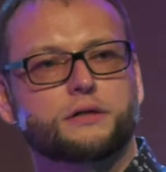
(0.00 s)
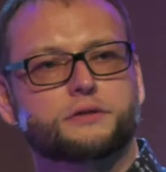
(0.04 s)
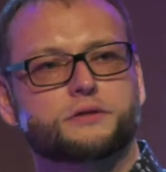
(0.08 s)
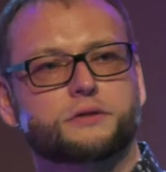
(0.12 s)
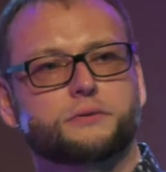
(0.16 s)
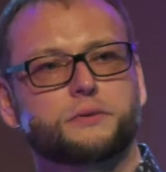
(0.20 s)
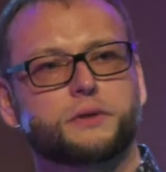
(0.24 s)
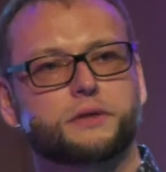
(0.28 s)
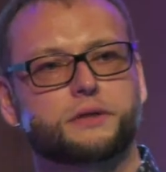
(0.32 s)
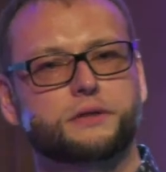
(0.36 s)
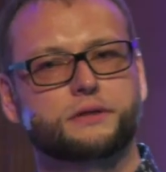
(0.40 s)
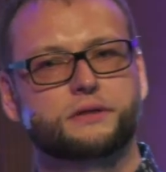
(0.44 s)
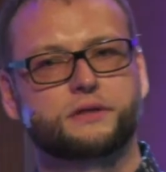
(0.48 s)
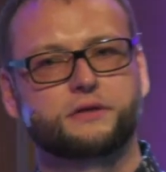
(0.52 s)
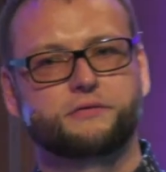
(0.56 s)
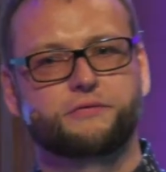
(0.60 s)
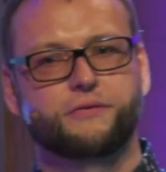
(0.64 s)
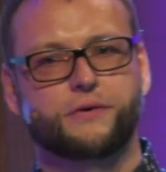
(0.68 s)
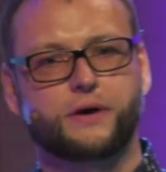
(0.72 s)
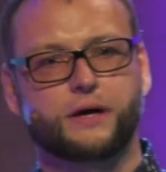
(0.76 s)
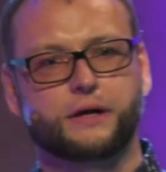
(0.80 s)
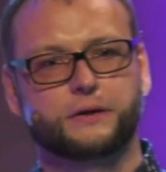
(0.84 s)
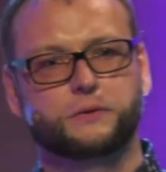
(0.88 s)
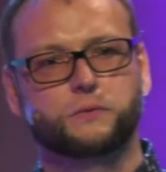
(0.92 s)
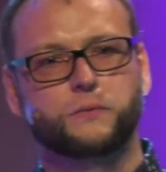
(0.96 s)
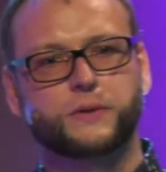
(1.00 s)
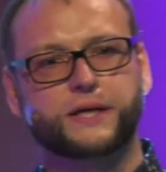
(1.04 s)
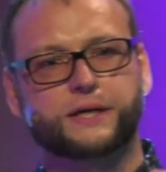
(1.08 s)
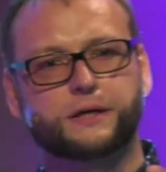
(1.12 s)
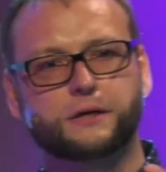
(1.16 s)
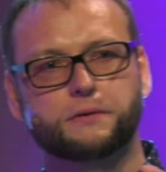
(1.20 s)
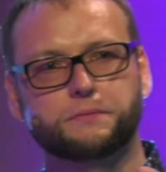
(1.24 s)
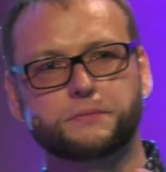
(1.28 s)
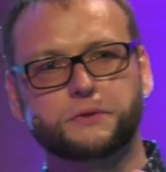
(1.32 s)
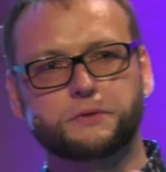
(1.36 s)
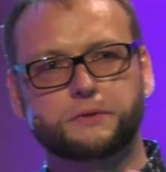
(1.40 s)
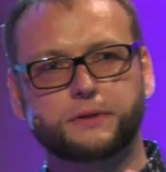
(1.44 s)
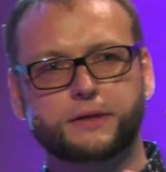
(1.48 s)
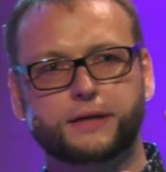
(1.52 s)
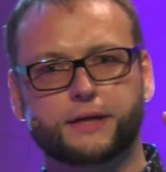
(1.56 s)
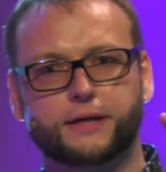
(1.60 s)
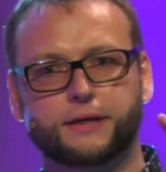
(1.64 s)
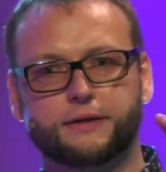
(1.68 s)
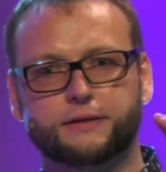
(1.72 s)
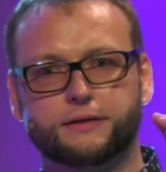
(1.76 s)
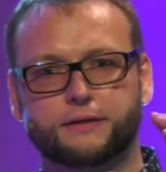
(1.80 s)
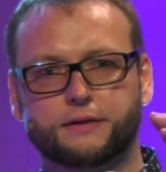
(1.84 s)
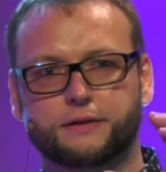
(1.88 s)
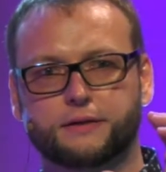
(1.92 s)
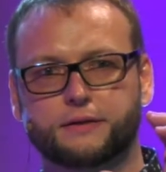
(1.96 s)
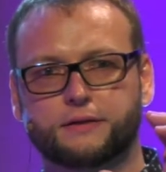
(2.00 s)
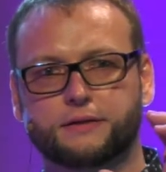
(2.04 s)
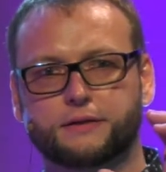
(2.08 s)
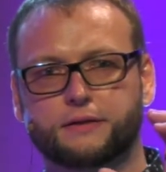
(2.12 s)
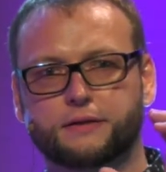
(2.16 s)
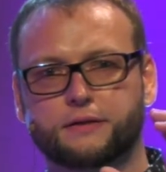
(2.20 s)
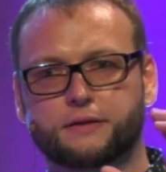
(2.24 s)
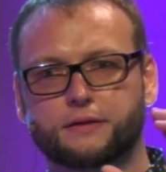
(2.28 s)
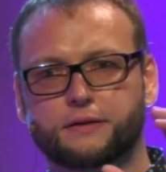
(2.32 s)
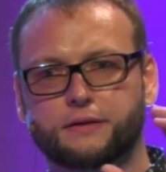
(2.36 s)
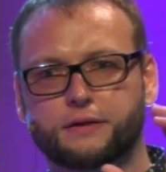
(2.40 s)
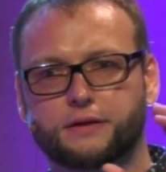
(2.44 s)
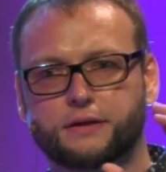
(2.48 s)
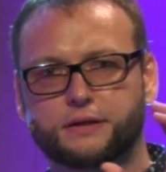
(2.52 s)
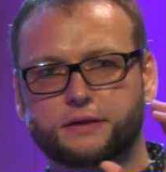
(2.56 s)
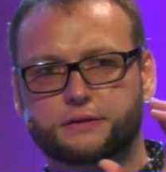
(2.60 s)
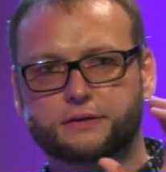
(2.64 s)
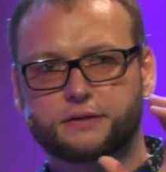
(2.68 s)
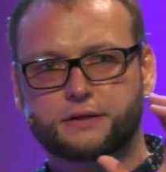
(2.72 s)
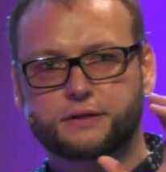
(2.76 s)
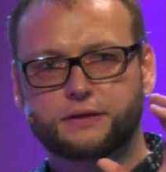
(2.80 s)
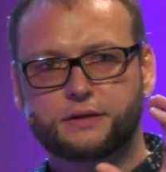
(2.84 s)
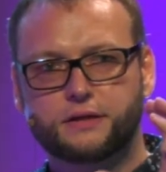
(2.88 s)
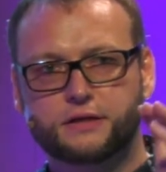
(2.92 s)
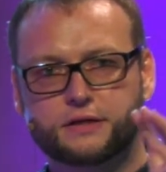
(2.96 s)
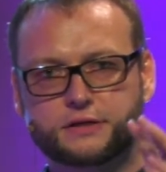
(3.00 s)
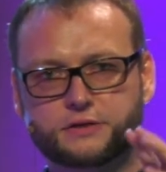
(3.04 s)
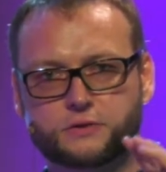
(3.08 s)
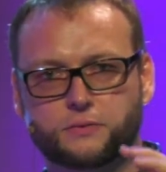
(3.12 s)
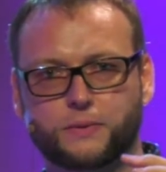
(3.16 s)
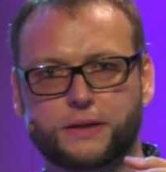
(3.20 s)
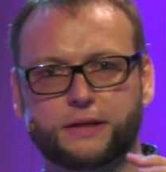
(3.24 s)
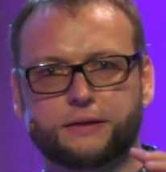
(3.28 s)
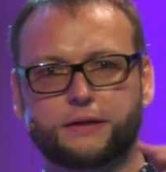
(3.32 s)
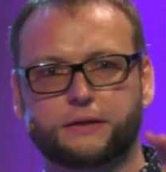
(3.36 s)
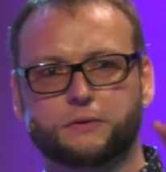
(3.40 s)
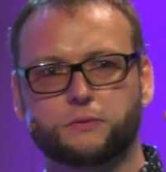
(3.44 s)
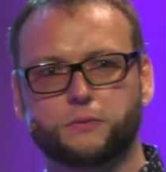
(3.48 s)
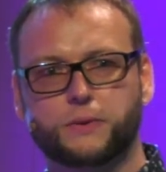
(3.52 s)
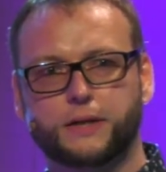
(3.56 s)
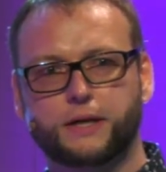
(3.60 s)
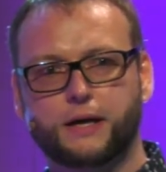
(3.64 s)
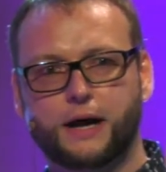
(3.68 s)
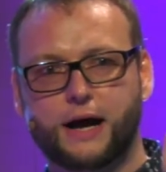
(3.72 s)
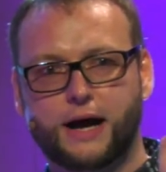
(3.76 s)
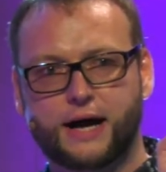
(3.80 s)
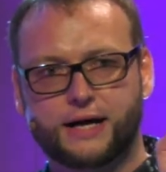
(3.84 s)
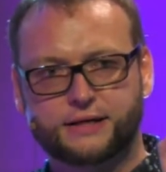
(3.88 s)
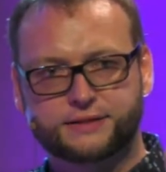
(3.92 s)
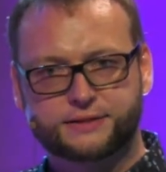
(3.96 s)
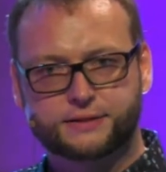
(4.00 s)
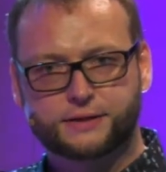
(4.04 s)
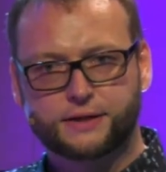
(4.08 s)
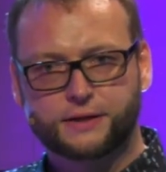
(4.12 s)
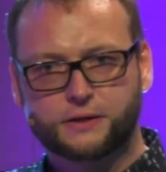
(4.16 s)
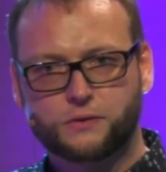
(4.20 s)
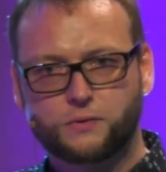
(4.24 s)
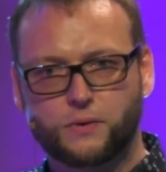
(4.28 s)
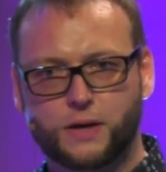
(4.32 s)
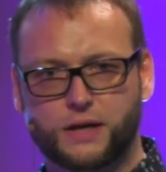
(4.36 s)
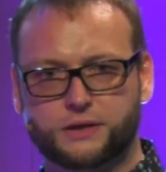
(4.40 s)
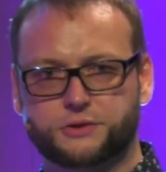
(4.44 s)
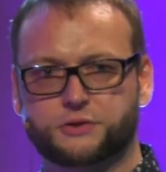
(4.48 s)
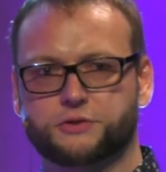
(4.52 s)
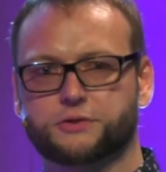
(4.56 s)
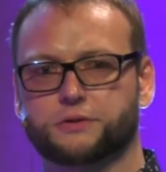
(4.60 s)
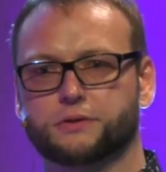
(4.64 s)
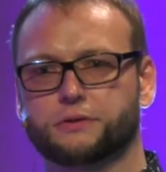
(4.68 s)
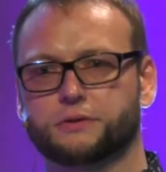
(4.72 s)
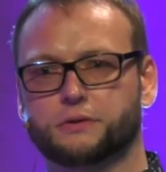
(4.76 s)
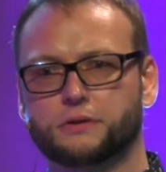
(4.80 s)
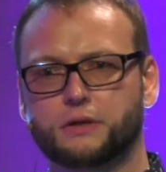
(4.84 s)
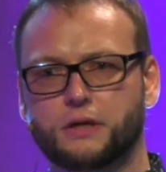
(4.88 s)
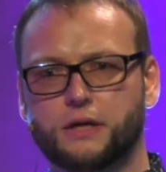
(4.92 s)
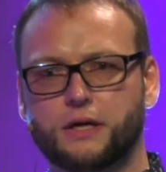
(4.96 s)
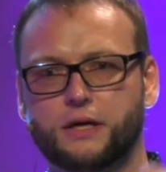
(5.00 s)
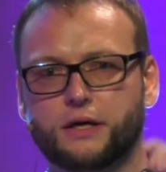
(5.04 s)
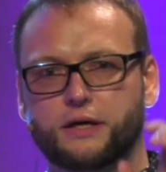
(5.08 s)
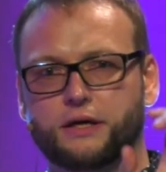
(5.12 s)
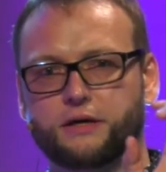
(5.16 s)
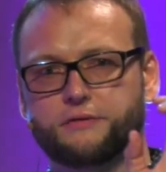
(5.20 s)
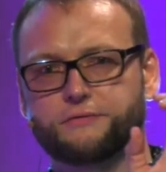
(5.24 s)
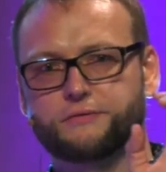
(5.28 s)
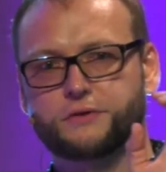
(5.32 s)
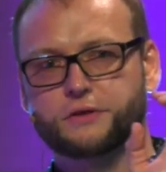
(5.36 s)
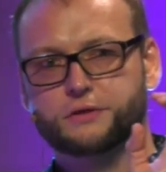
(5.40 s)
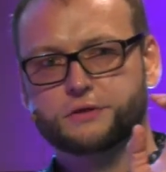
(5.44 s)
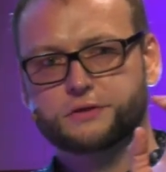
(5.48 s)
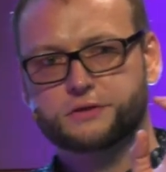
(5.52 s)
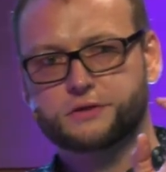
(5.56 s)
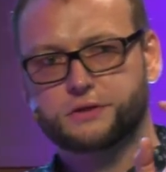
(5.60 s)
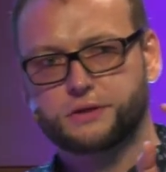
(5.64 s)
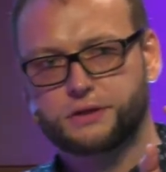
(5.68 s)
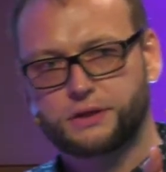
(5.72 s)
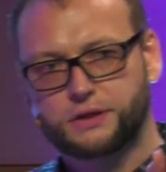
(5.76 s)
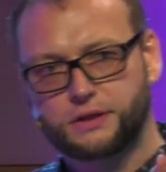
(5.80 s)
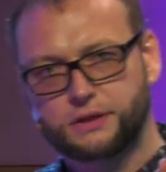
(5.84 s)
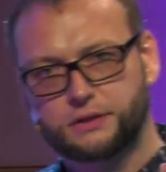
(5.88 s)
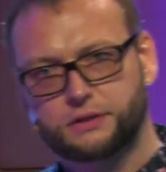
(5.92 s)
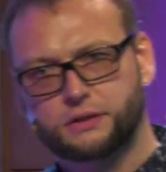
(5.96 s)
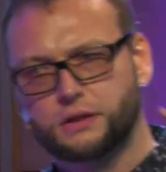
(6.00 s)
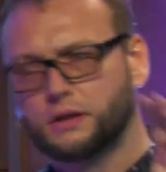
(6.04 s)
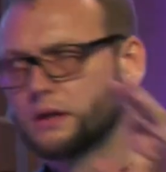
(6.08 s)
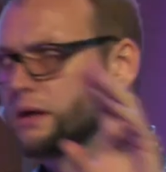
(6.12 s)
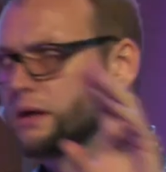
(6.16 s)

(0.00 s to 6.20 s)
so you can define, we communicate it in this way, that we ask a question, if there's need,